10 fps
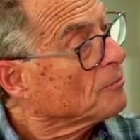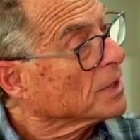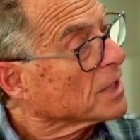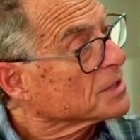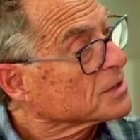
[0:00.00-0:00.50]
but
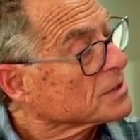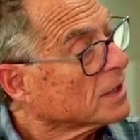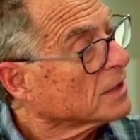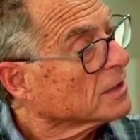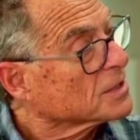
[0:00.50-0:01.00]
let's
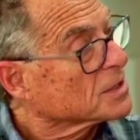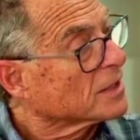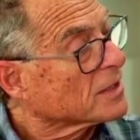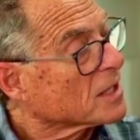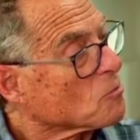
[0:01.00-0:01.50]

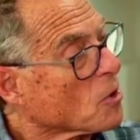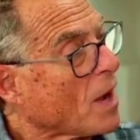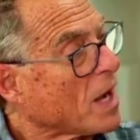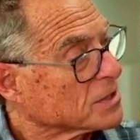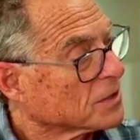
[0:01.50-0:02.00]
end on a more
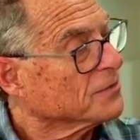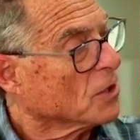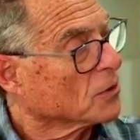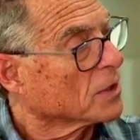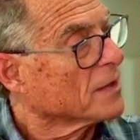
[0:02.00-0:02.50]
positive
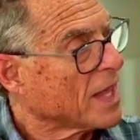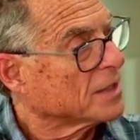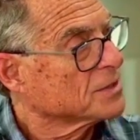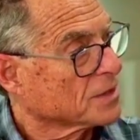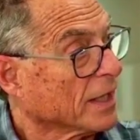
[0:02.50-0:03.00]
note, and that
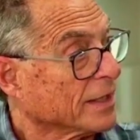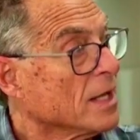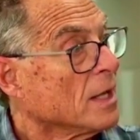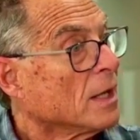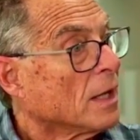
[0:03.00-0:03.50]
is that
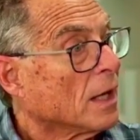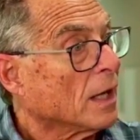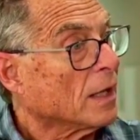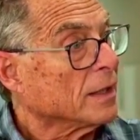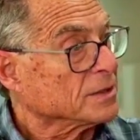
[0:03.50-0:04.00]

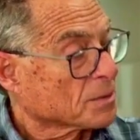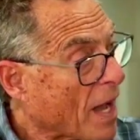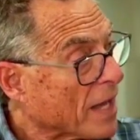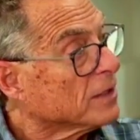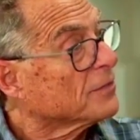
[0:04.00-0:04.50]
in
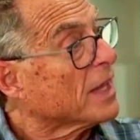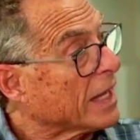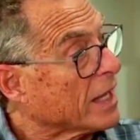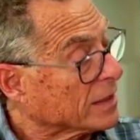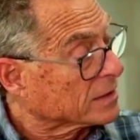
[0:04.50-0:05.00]
spite of
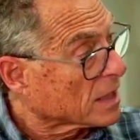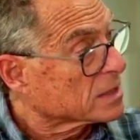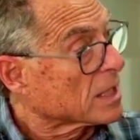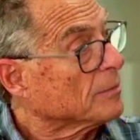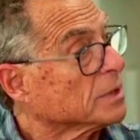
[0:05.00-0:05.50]
the
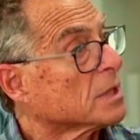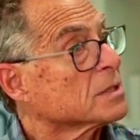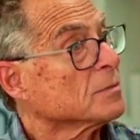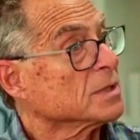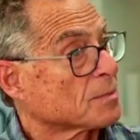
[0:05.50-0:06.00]

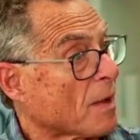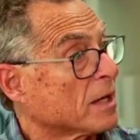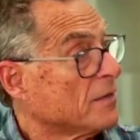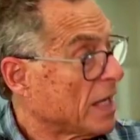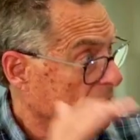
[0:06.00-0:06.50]
anti-Semitism, in spite
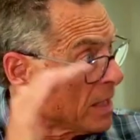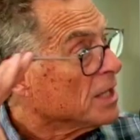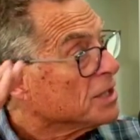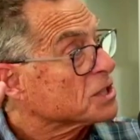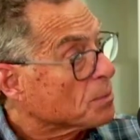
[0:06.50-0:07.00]
of that
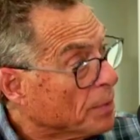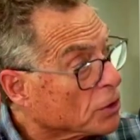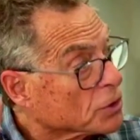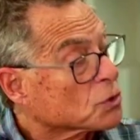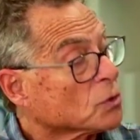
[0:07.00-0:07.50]

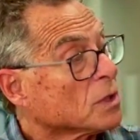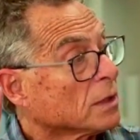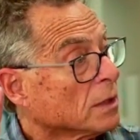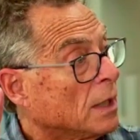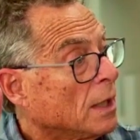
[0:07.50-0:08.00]
spiritual
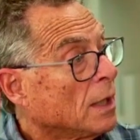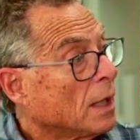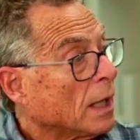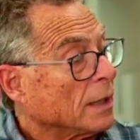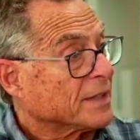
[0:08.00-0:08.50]

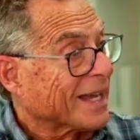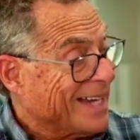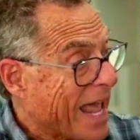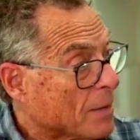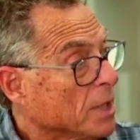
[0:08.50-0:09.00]

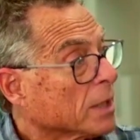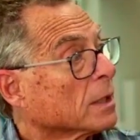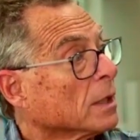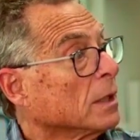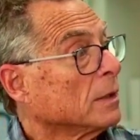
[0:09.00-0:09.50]
dynamic
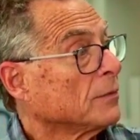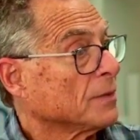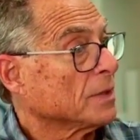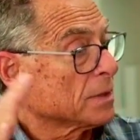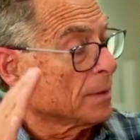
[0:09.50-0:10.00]
of
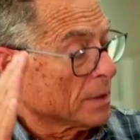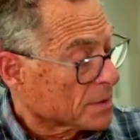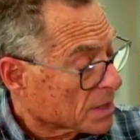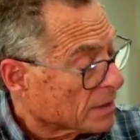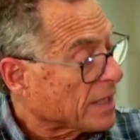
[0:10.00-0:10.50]

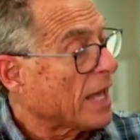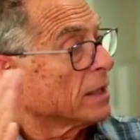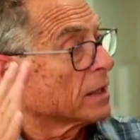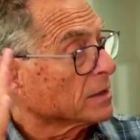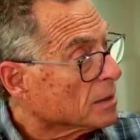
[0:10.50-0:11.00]

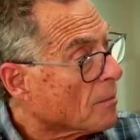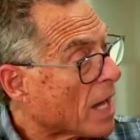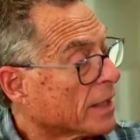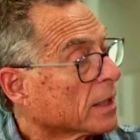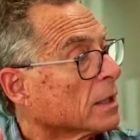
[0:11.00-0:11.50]
satanic and
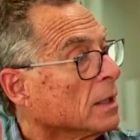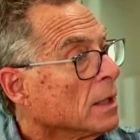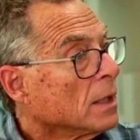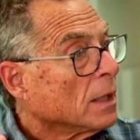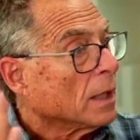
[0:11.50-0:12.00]
demonic
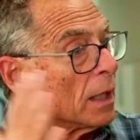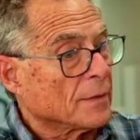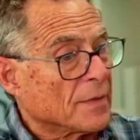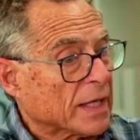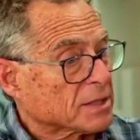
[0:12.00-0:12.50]

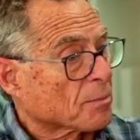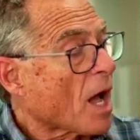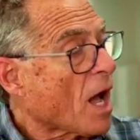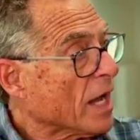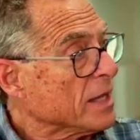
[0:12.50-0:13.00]
that is
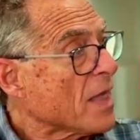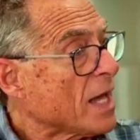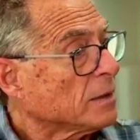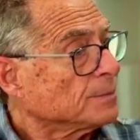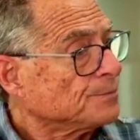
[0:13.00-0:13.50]
behind that,